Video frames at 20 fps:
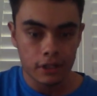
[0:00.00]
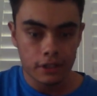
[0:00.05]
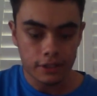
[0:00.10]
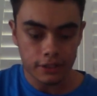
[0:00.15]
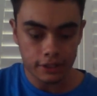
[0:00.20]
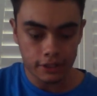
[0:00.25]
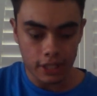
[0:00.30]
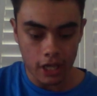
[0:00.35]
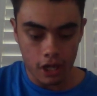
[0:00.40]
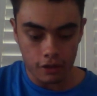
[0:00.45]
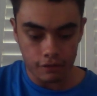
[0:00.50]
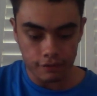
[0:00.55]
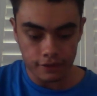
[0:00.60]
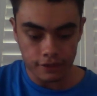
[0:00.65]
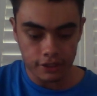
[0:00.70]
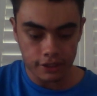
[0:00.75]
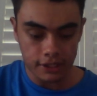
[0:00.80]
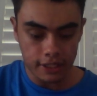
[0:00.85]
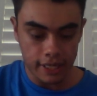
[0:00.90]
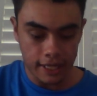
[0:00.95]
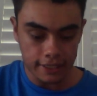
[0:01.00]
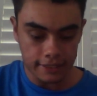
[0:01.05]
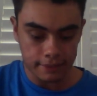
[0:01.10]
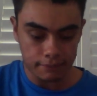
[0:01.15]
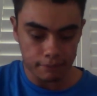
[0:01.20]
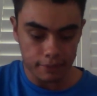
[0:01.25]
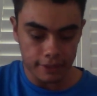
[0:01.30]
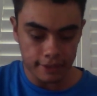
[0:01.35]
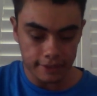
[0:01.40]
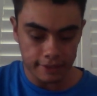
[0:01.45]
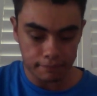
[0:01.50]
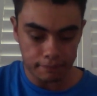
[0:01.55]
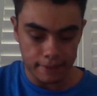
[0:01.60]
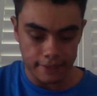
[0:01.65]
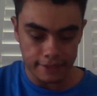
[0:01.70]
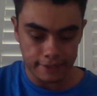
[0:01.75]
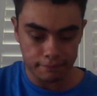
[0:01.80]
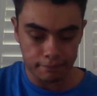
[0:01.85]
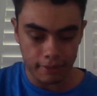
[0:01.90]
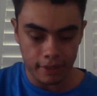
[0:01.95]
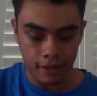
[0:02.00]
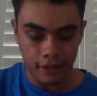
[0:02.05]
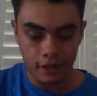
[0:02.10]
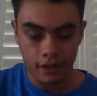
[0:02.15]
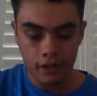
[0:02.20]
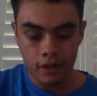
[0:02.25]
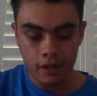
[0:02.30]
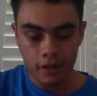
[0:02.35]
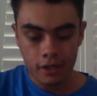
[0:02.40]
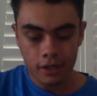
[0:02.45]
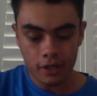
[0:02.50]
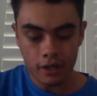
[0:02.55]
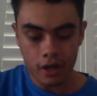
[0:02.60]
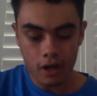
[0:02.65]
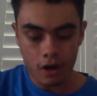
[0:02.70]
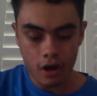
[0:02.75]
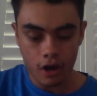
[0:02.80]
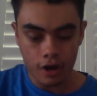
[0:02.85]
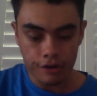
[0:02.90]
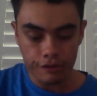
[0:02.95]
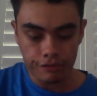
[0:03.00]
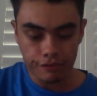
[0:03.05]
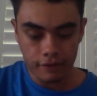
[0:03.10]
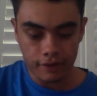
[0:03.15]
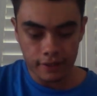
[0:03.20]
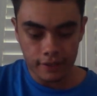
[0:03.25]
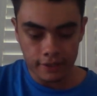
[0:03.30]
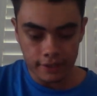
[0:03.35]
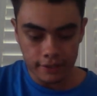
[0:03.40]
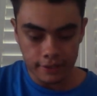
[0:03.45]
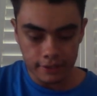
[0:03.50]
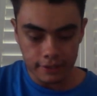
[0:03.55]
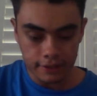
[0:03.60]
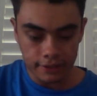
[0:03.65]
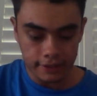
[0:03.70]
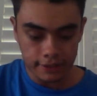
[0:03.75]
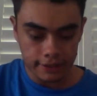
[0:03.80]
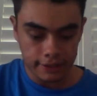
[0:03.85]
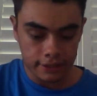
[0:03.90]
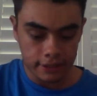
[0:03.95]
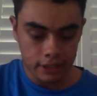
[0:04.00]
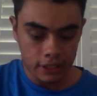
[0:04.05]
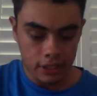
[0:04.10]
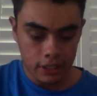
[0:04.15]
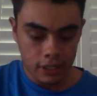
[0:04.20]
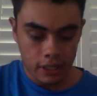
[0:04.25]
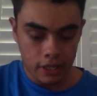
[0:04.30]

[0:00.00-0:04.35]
the start of this year hasn't been his best, but, hopefully this,